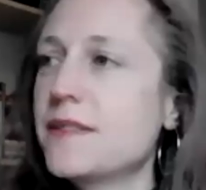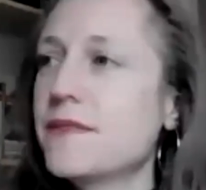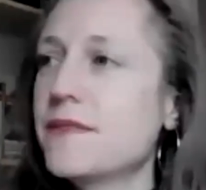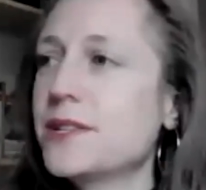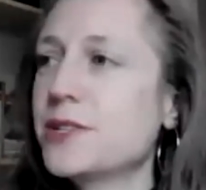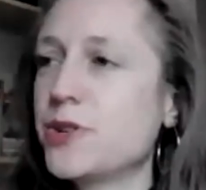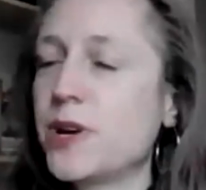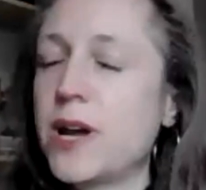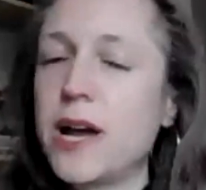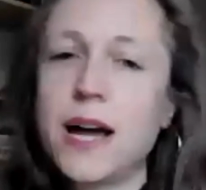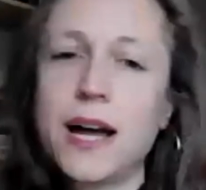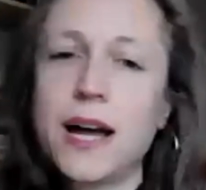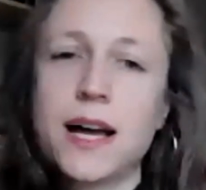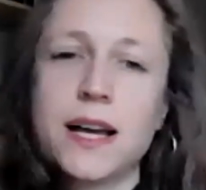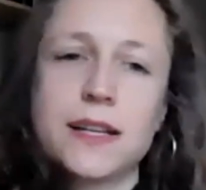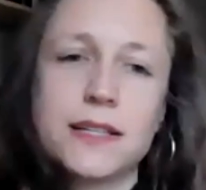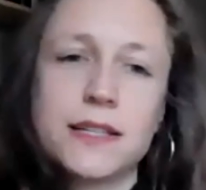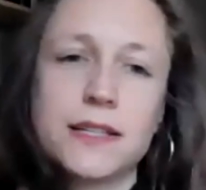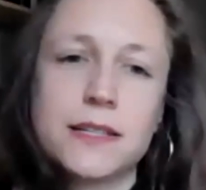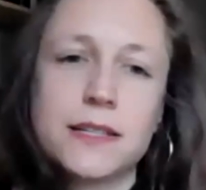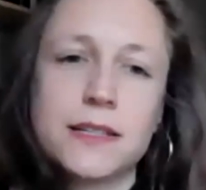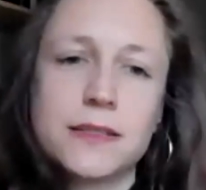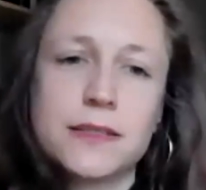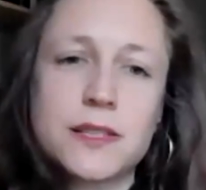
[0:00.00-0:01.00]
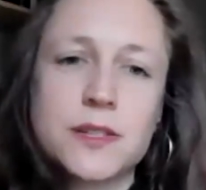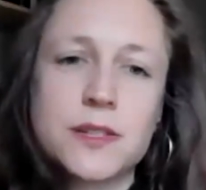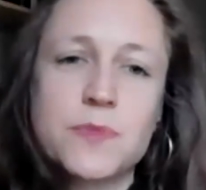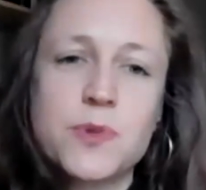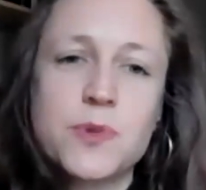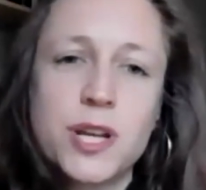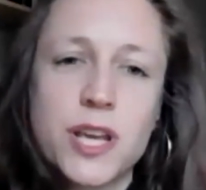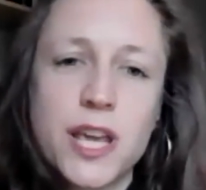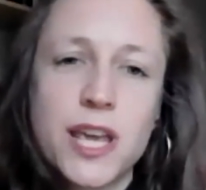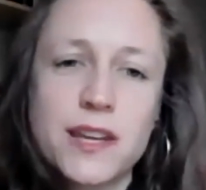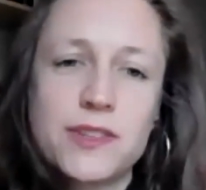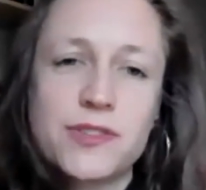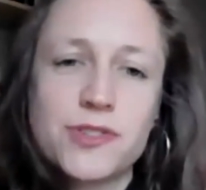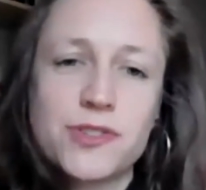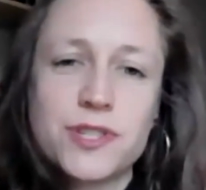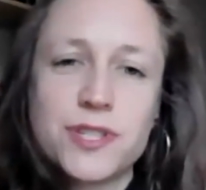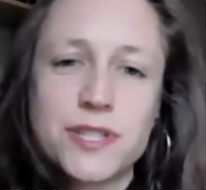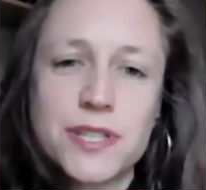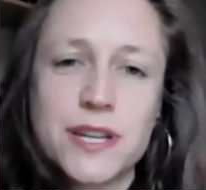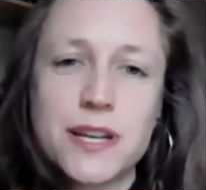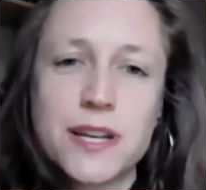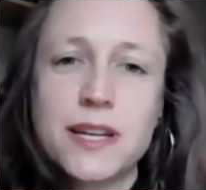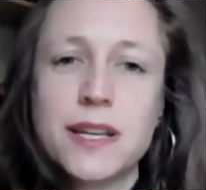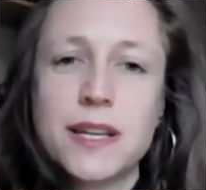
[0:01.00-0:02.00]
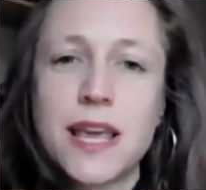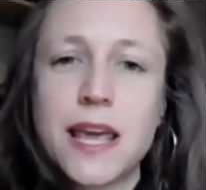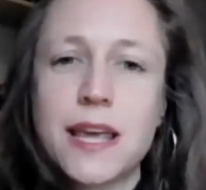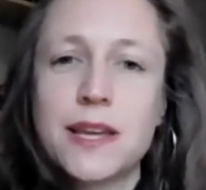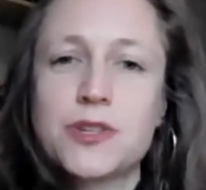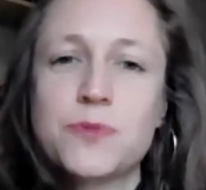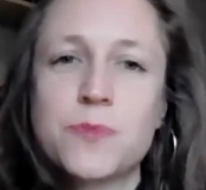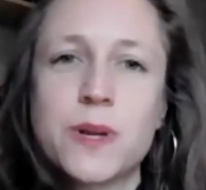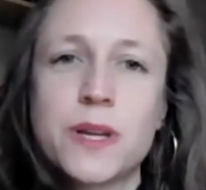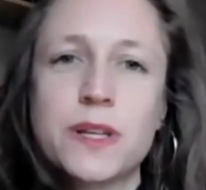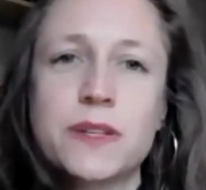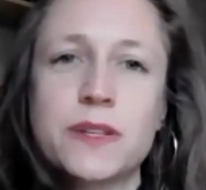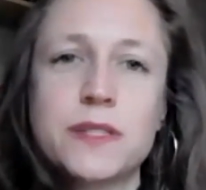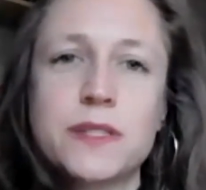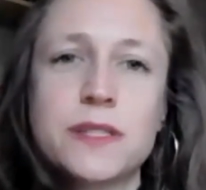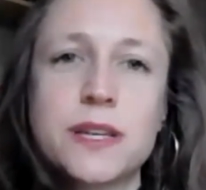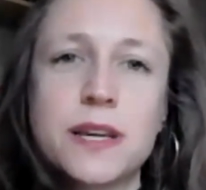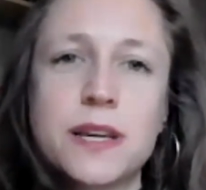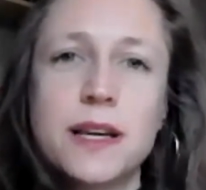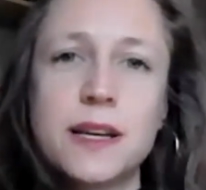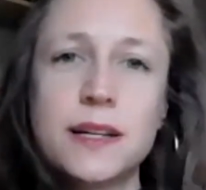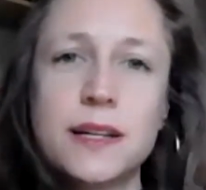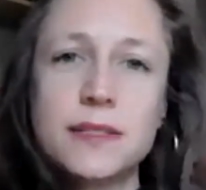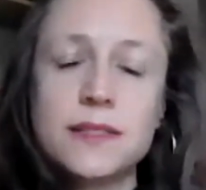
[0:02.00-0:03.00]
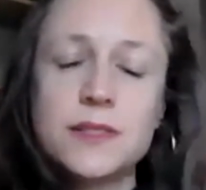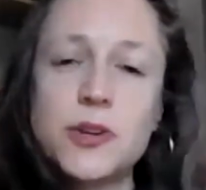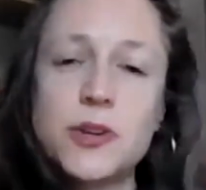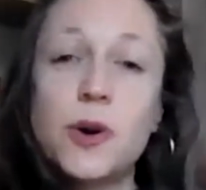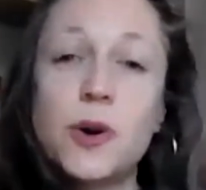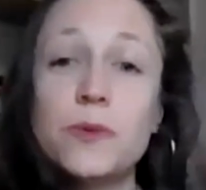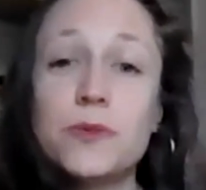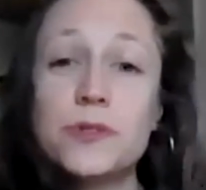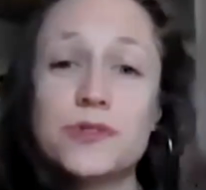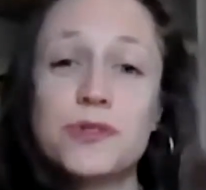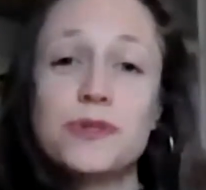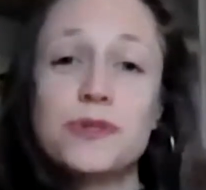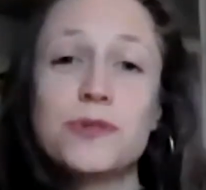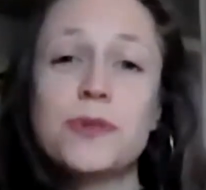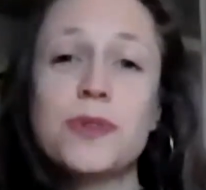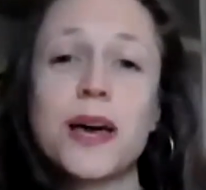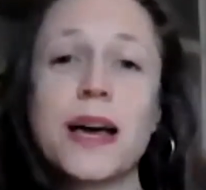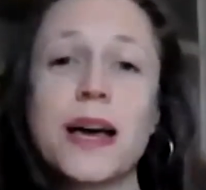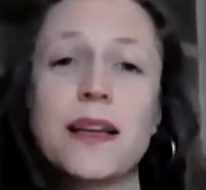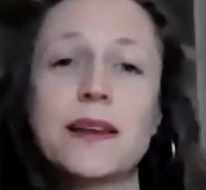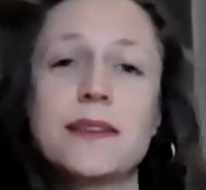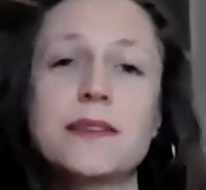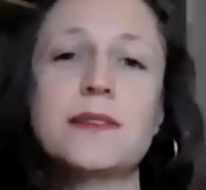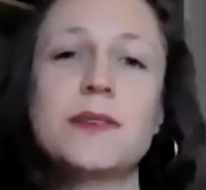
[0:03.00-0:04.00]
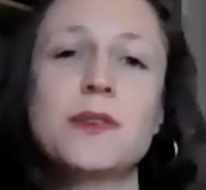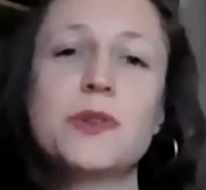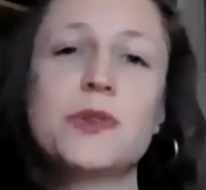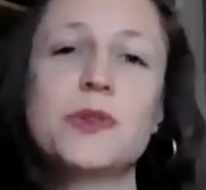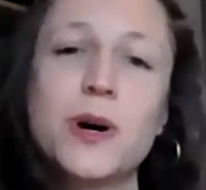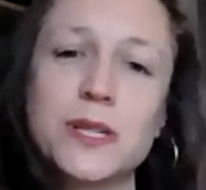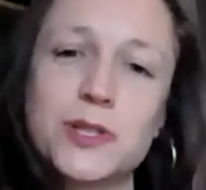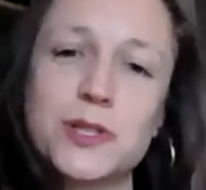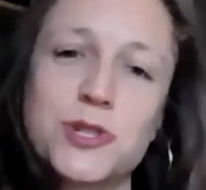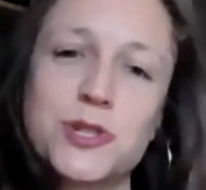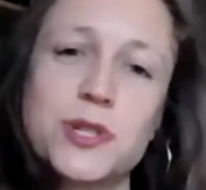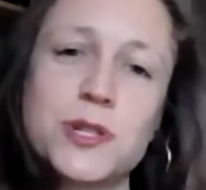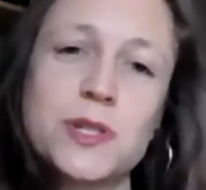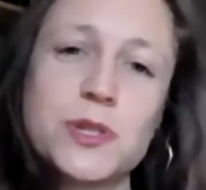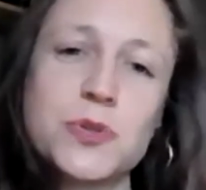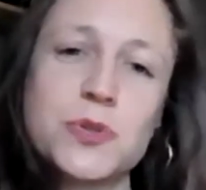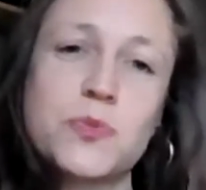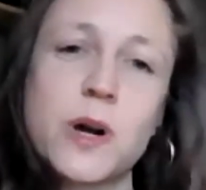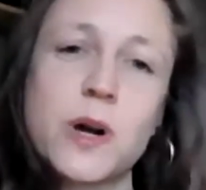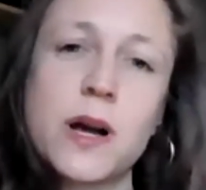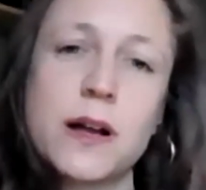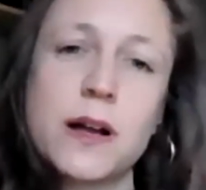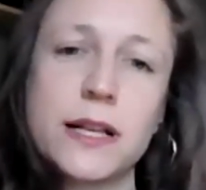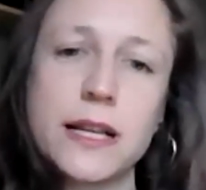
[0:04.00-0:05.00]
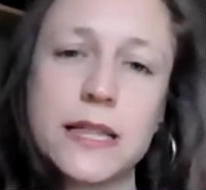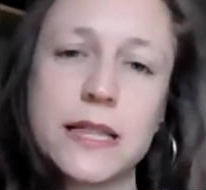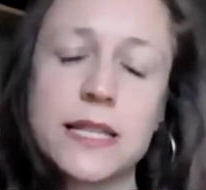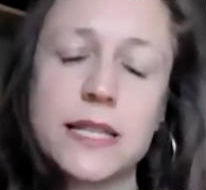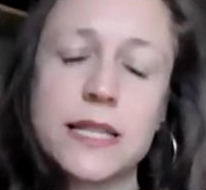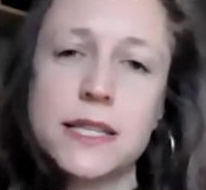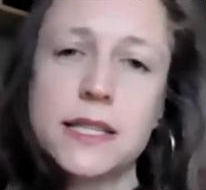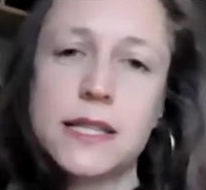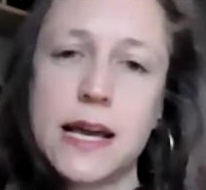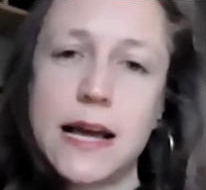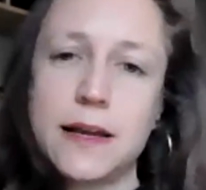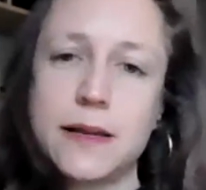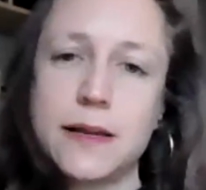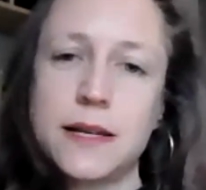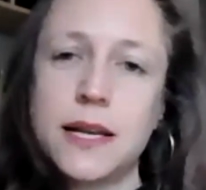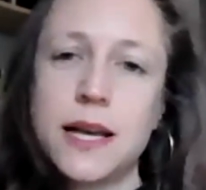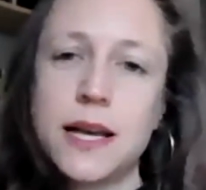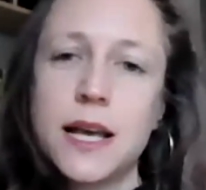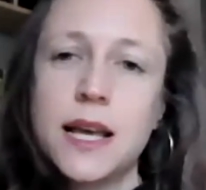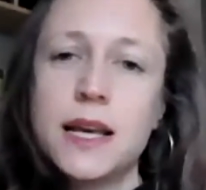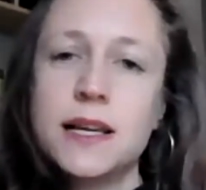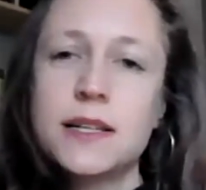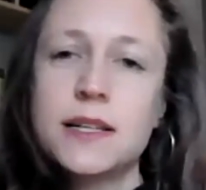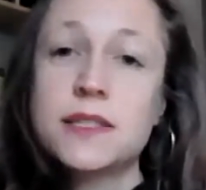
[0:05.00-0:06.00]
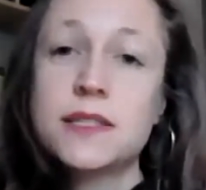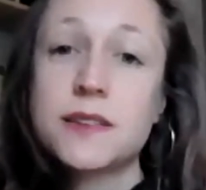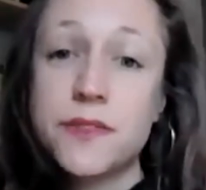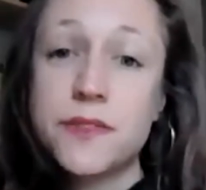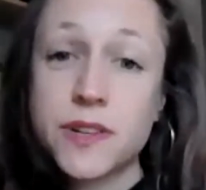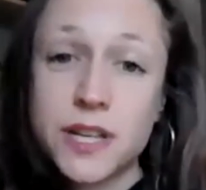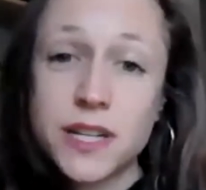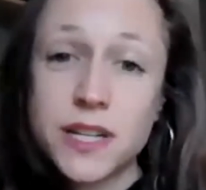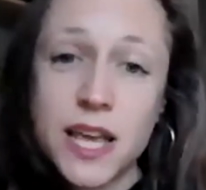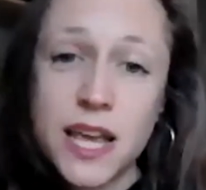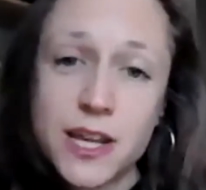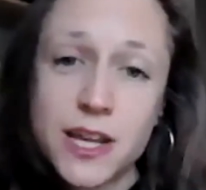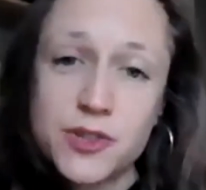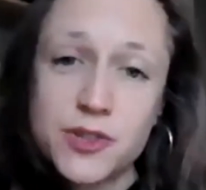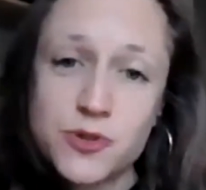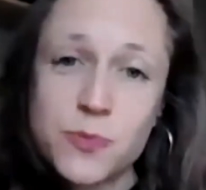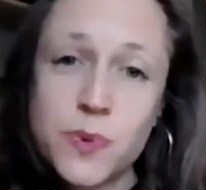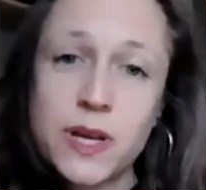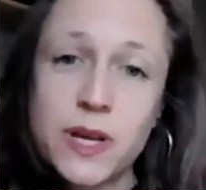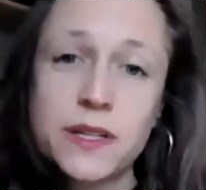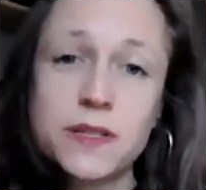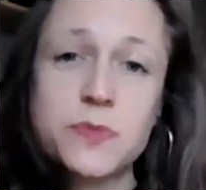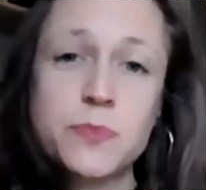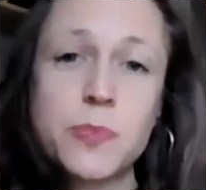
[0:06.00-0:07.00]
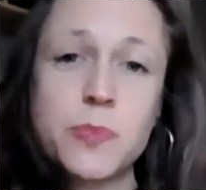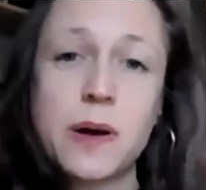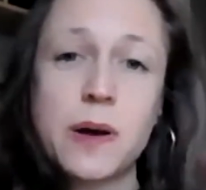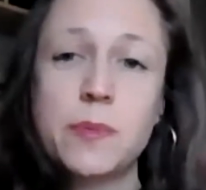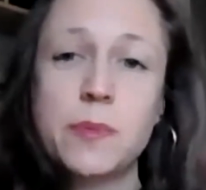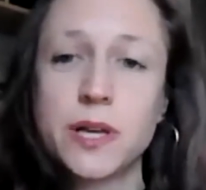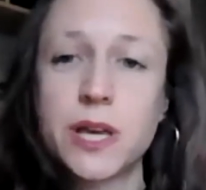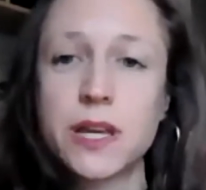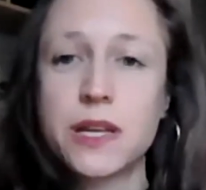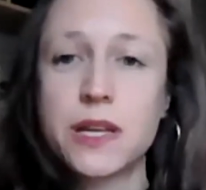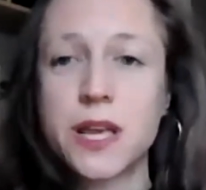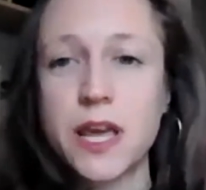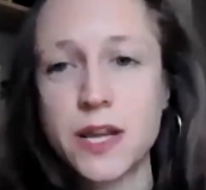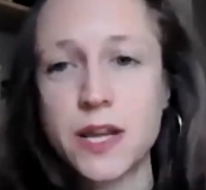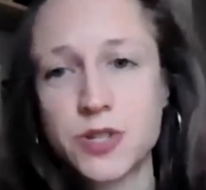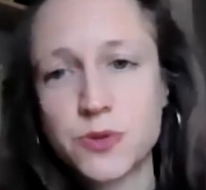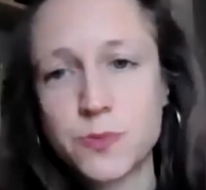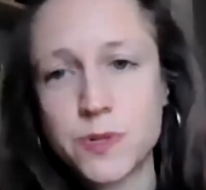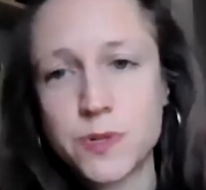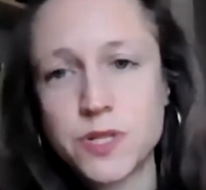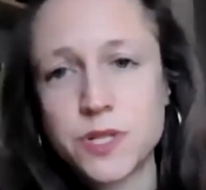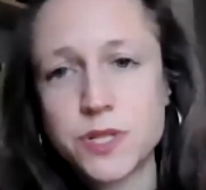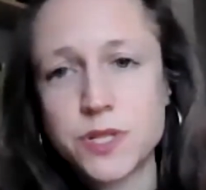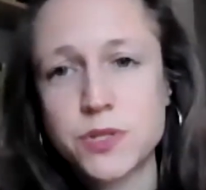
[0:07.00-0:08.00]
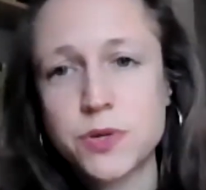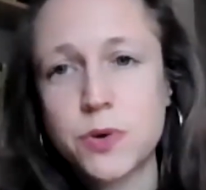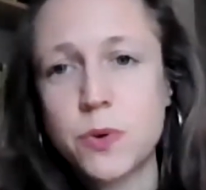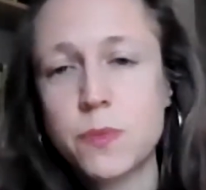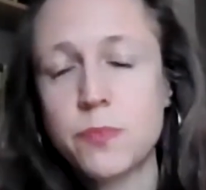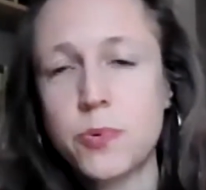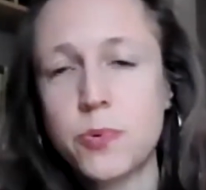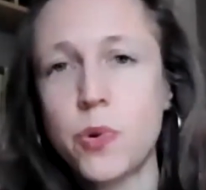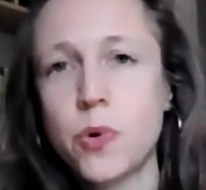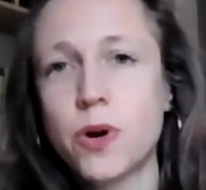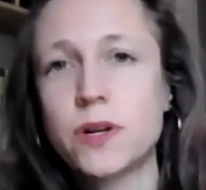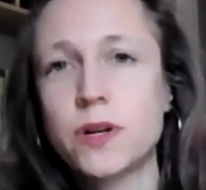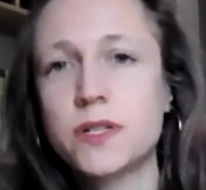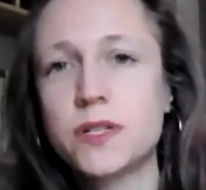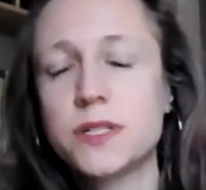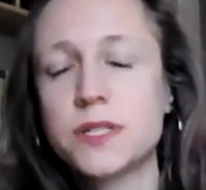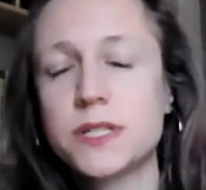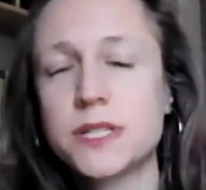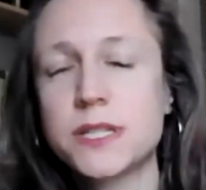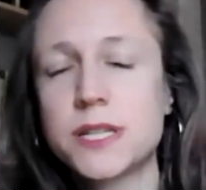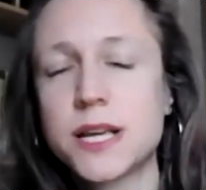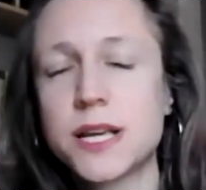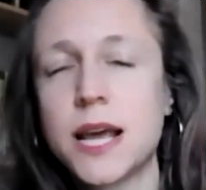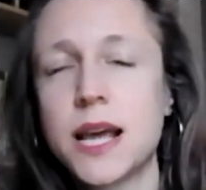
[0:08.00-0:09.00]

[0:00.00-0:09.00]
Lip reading: even to add a communications and engagement note to that question as well, I think that civic engagement, public engagement is so important.